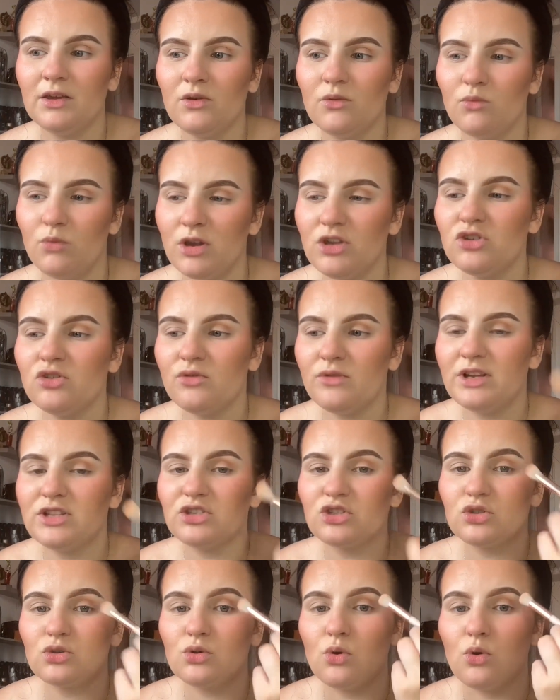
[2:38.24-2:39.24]
when you're in
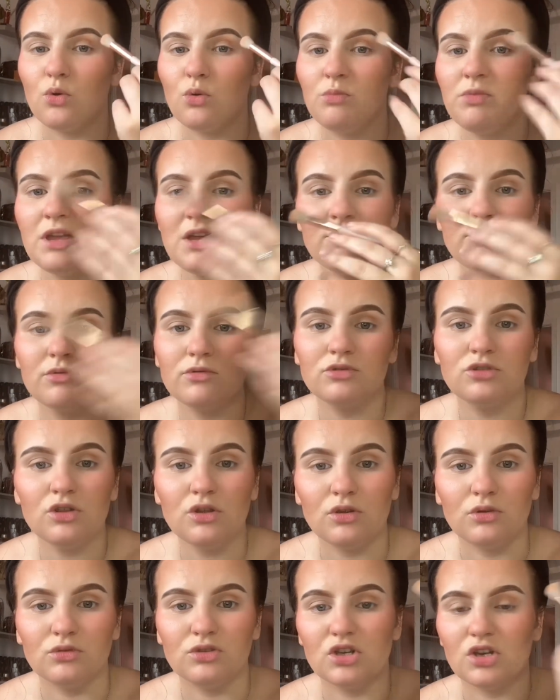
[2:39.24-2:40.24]
school, people
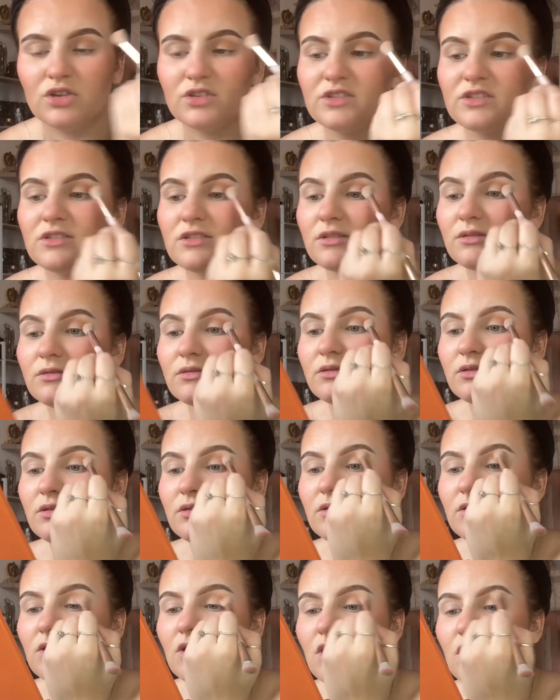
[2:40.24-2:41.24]
do just
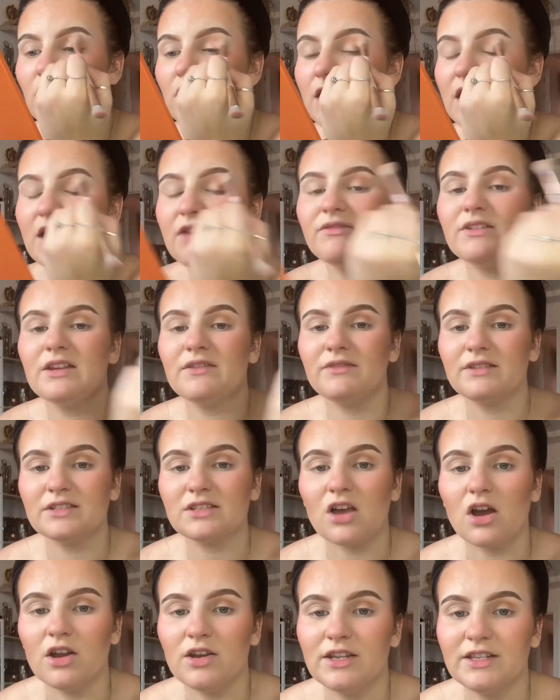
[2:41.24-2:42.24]
even if it's
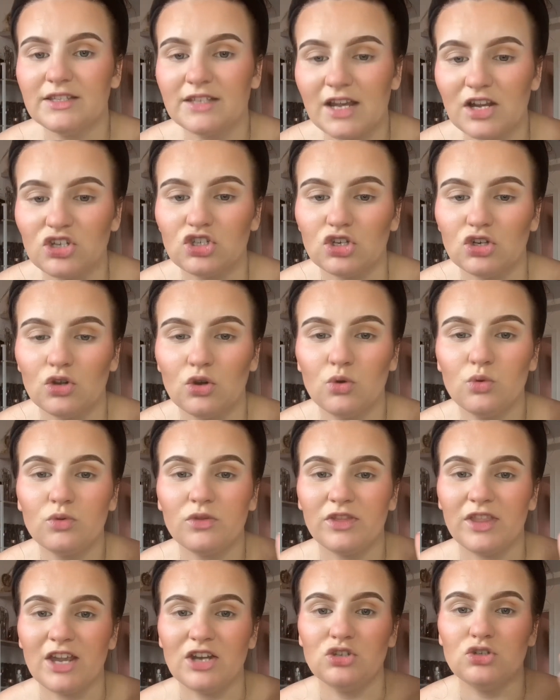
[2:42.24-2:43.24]
unintentional,
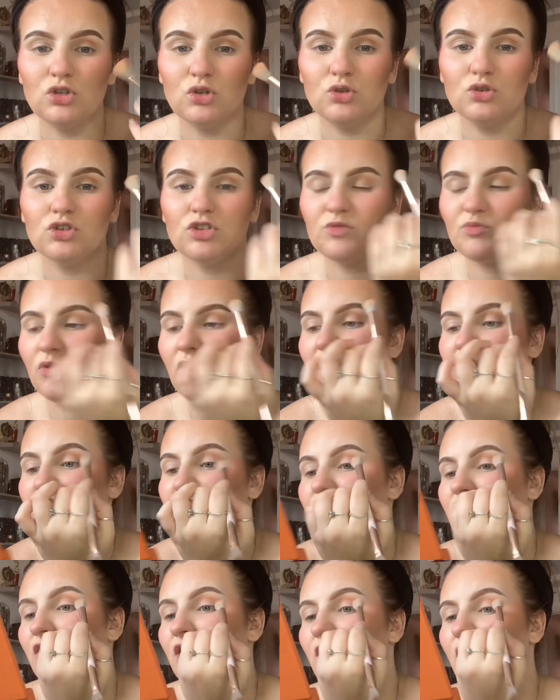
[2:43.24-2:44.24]
they do just
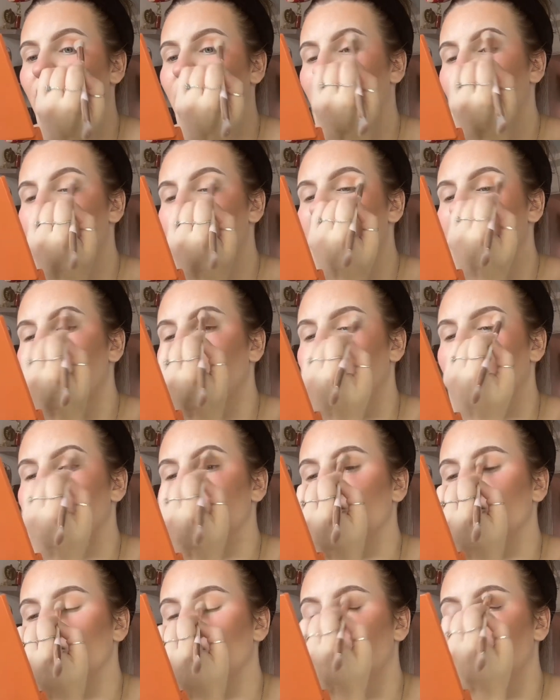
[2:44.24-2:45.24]
pressure you
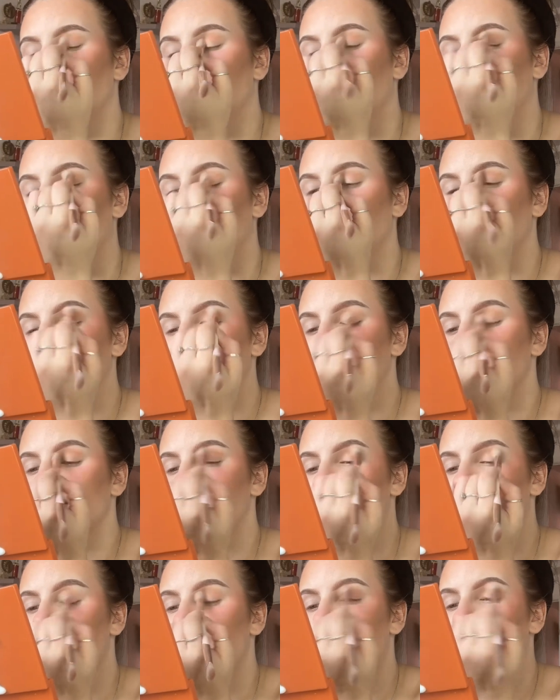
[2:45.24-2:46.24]
into doing things
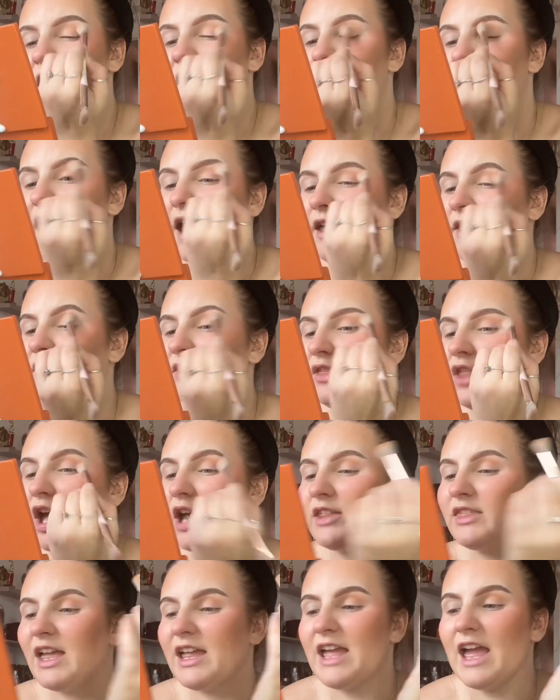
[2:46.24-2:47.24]
and
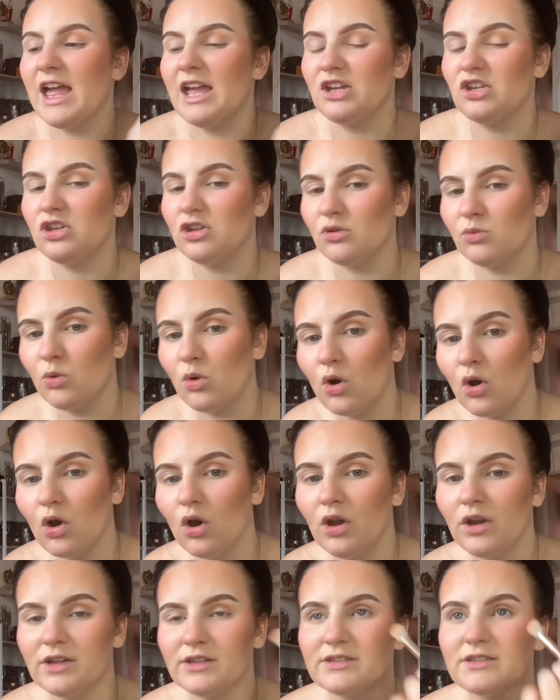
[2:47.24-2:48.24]
like they egg you
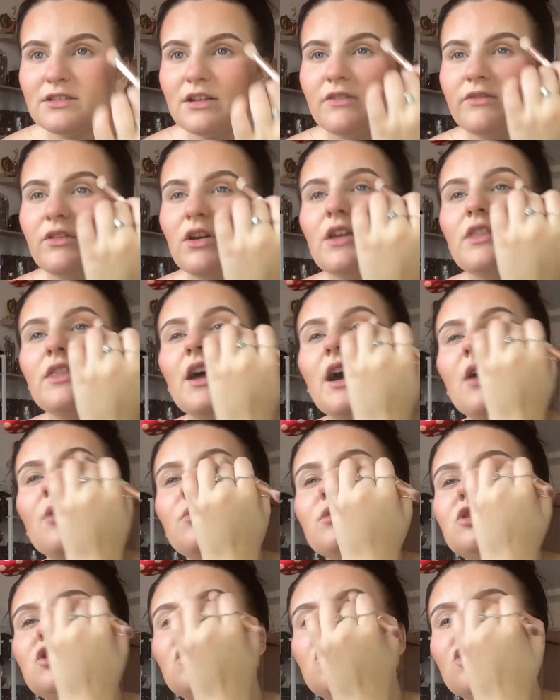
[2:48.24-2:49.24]
on and stuff like that,
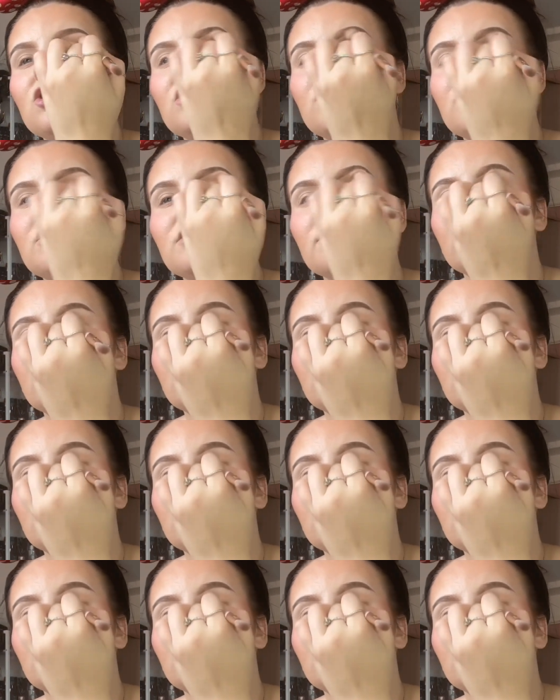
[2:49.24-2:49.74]
which is just